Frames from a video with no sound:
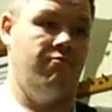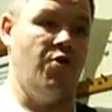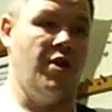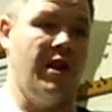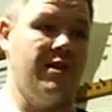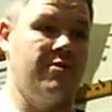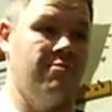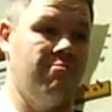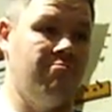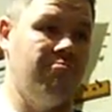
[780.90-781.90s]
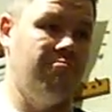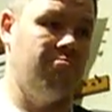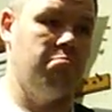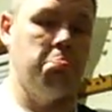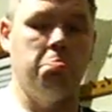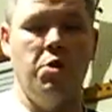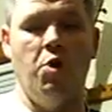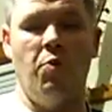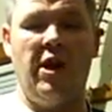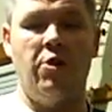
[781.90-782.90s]
for the next
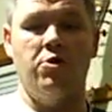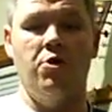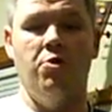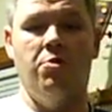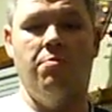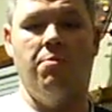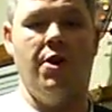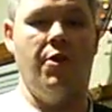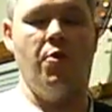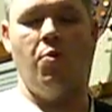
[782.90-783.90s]
week or two or month